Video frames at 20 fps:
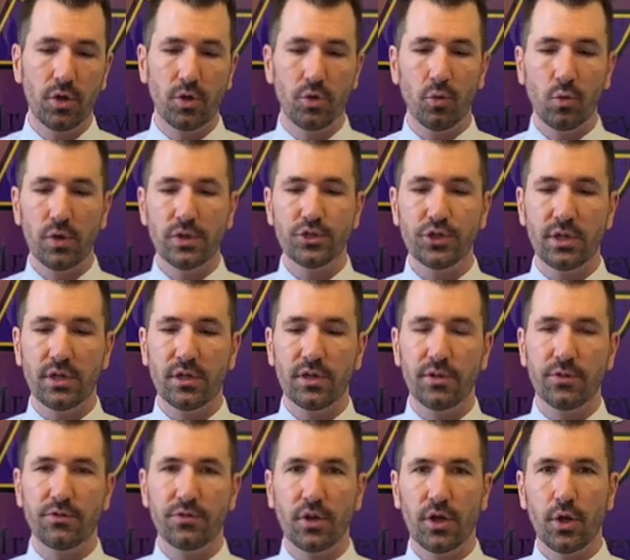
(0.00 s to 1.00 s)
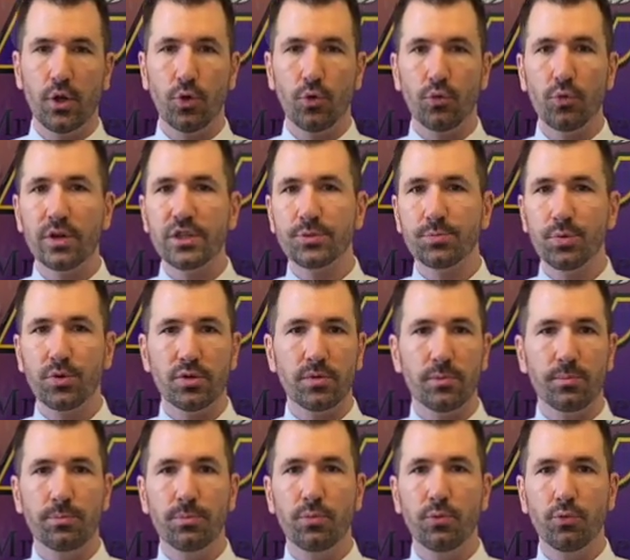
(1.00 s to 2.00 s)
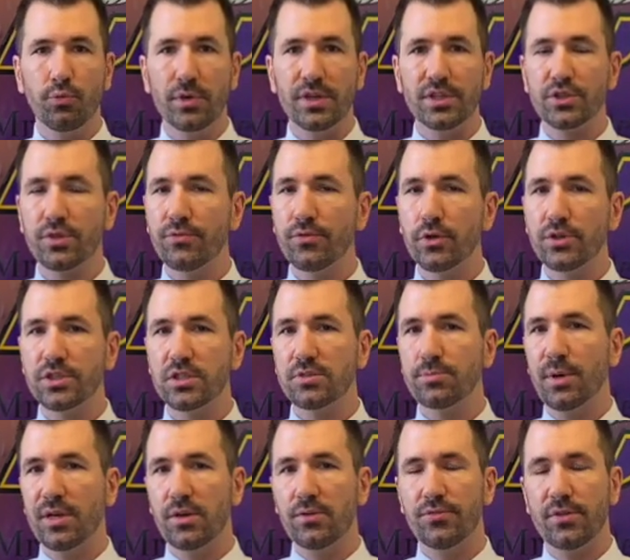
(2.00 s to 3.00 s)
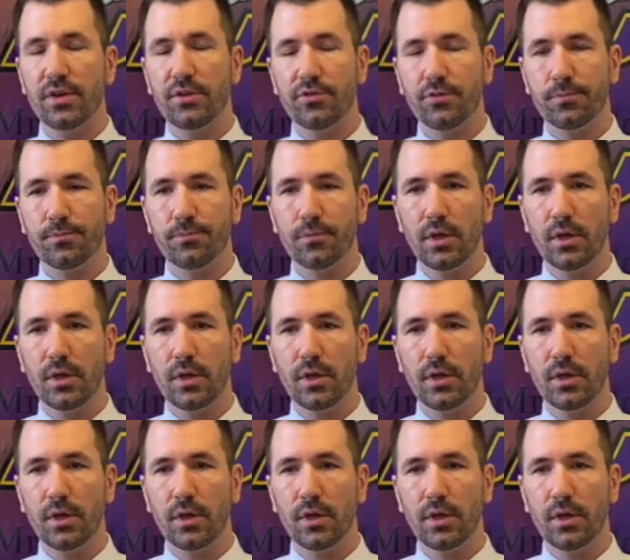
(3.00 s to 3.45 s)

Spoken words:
which is risk versus benefits.